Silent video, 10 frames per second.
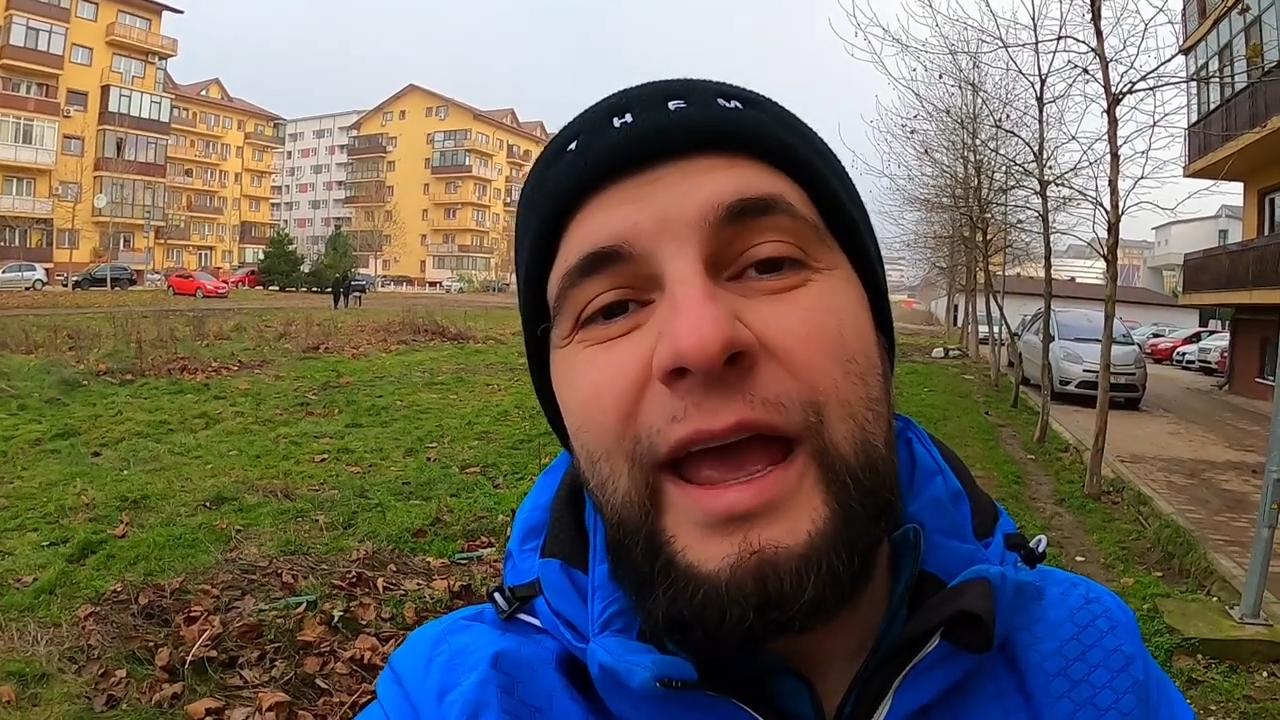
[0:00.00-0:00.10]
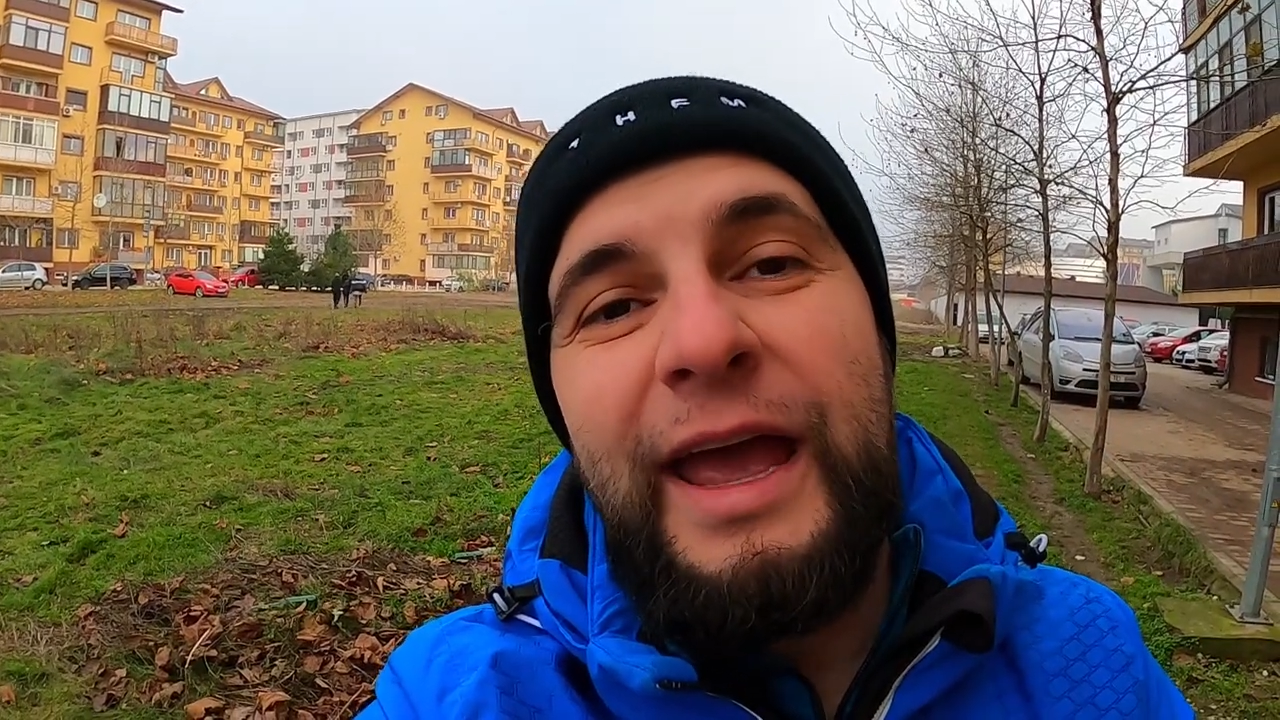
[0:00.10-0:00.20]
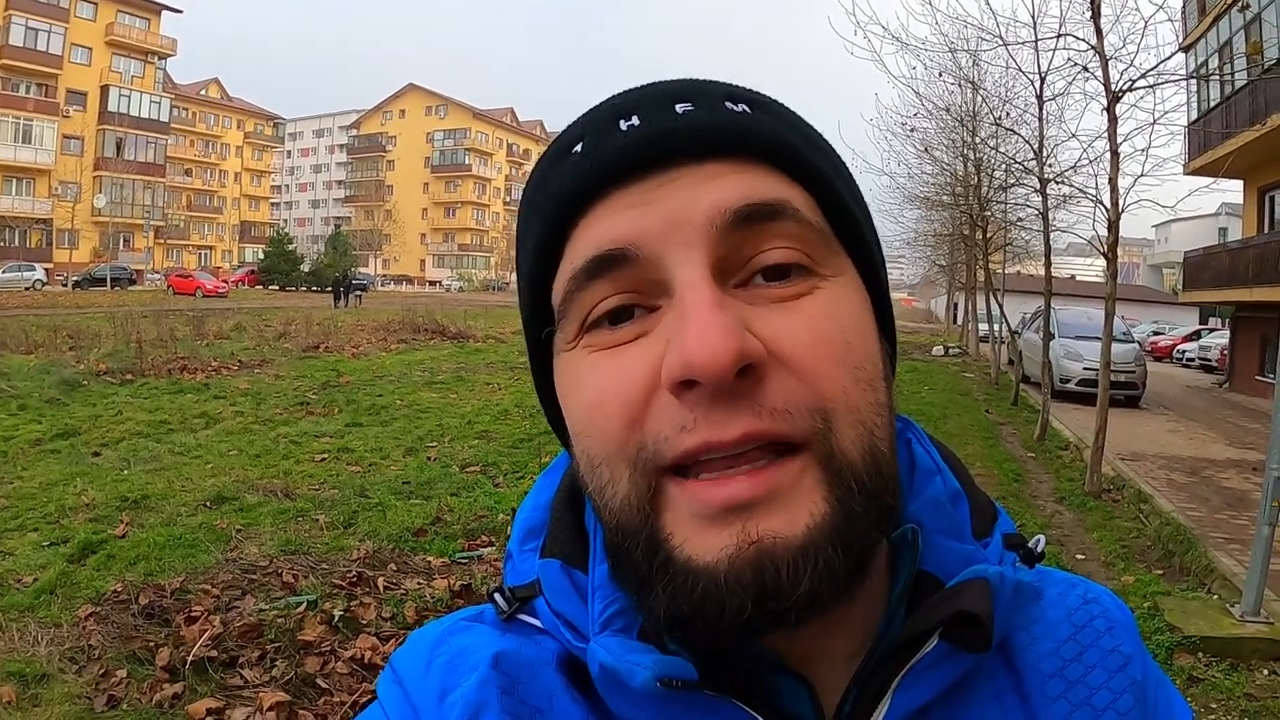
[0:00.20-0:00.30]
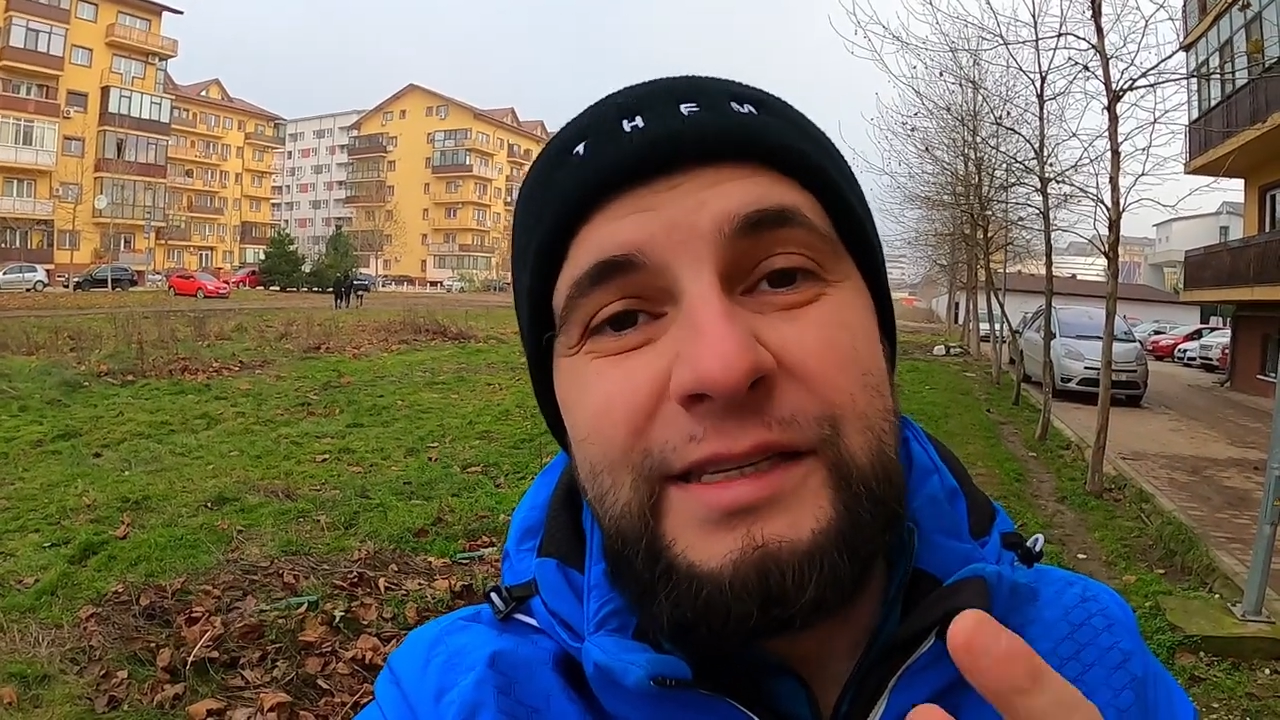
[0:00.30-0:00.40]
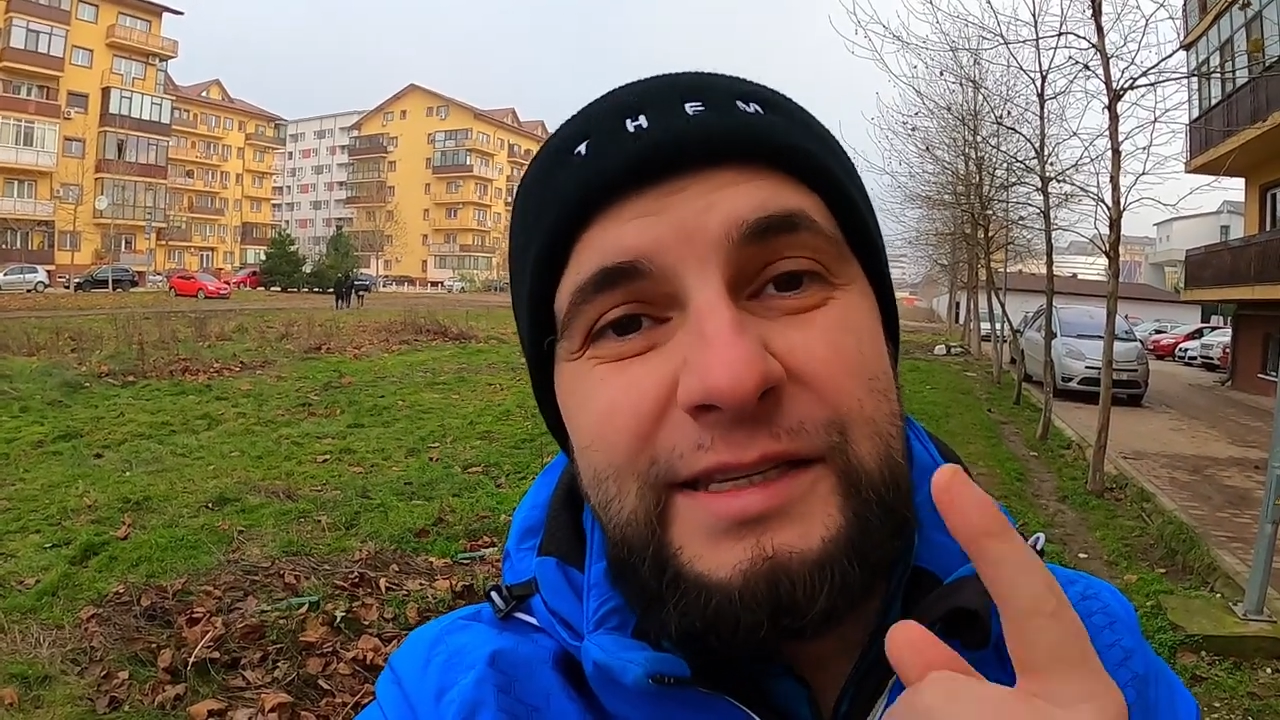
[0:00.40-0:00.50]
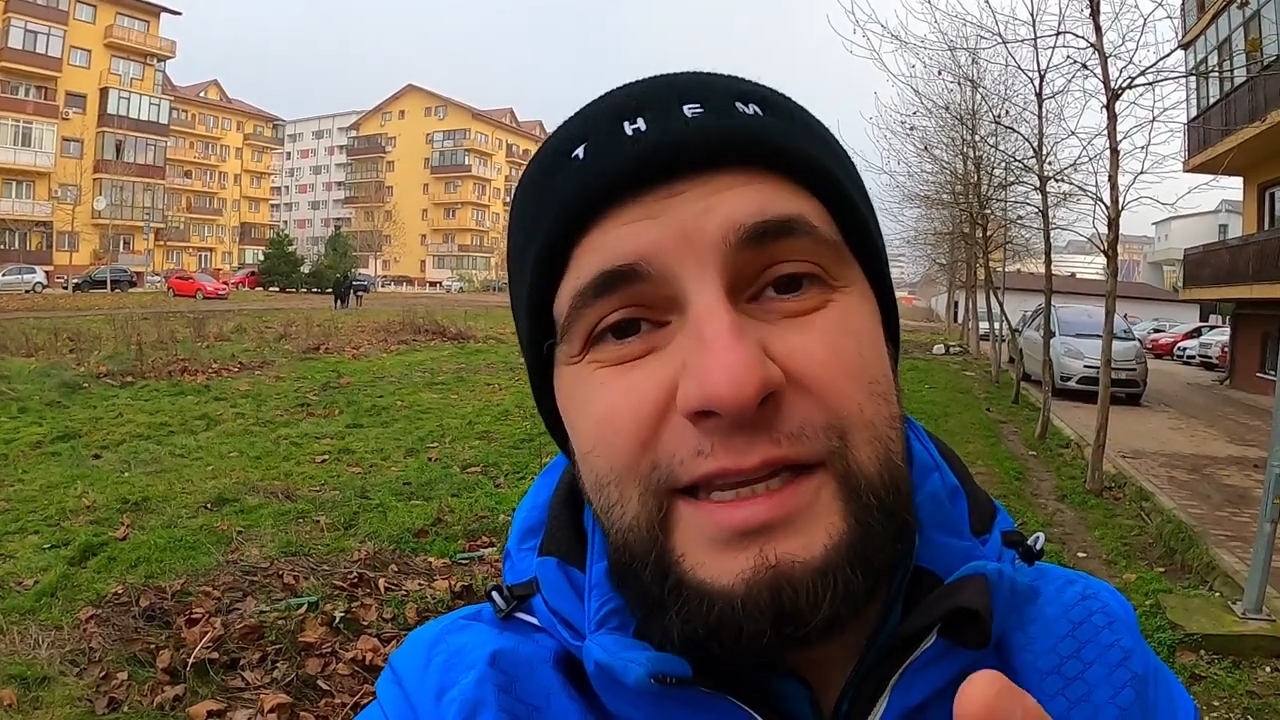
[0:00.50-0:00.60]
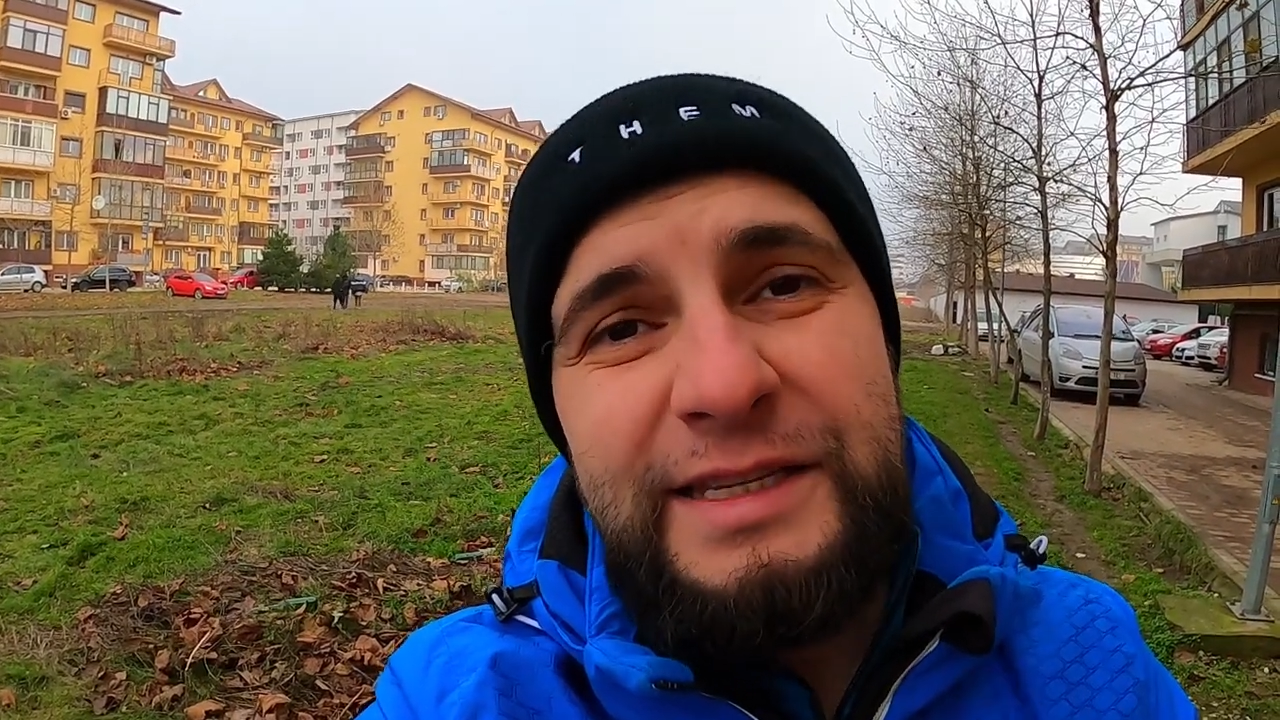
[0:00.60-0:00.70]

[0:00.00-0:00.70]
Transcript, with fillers: and stay